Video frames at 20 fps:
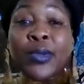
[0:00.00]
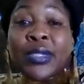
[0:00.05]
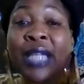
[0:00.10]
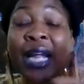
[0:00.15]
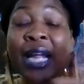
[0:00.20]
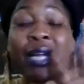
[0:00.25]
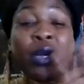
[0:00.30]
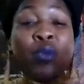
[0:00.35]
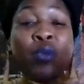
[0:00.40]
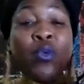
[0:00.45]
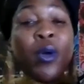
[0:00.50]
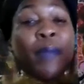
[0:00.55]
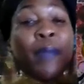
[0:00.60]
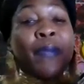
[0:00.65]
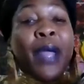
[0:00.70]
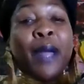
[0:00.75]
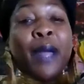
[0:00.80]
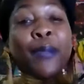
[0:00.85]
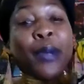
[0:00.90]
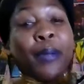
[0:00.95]
Like, it wouldn't be
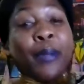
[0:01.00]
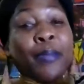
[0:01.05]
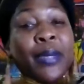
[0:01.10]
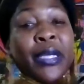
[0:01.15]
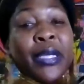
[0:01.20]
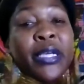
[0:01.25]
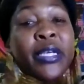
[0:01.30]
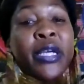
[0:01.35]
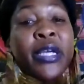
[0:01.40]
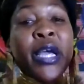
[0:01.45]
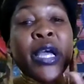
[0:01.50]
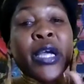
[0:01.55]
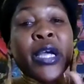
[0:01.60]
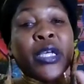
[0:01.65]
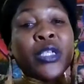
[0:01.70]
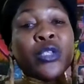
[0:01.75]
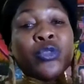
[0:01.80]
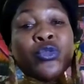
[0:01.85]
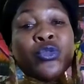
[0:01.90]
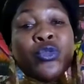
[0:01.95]
able to be,
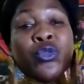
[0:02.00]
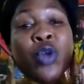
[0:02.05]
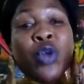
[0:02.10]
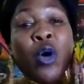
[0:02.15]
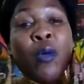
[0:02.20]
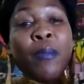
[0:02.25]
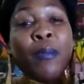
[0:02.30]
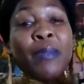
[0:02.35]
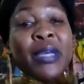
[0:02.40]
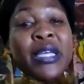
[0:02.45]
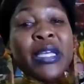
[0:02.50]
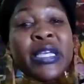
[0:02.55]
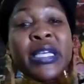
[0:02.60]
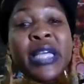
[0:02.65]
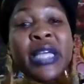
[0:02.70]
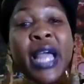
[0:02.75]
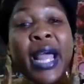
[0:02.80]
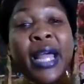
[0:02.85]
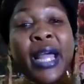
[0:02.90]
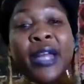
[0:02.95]

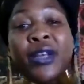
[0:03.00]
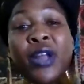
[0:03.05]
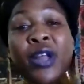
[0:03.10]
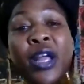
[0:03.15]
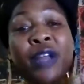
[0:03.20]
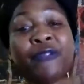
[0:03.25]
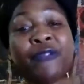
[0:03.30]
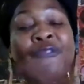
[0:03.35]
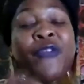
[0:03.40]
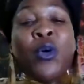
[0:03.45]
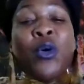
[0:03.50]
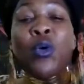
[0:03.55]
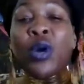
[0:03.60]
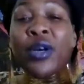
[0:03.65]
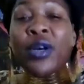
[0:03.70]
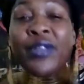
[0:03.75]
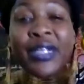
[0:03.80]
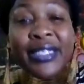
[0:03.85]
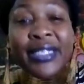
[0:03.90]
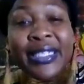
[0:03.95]
me and 4
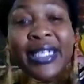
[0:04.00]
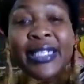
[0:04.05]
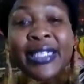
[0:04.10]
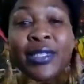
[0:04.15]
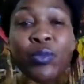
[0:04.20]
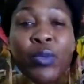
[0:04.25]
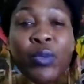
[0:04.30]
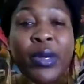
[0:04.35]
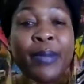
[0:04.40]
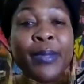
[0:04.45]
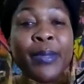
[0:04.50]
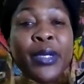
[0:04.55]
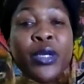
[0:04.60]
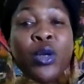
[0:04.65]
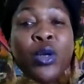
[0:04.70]
other cis women,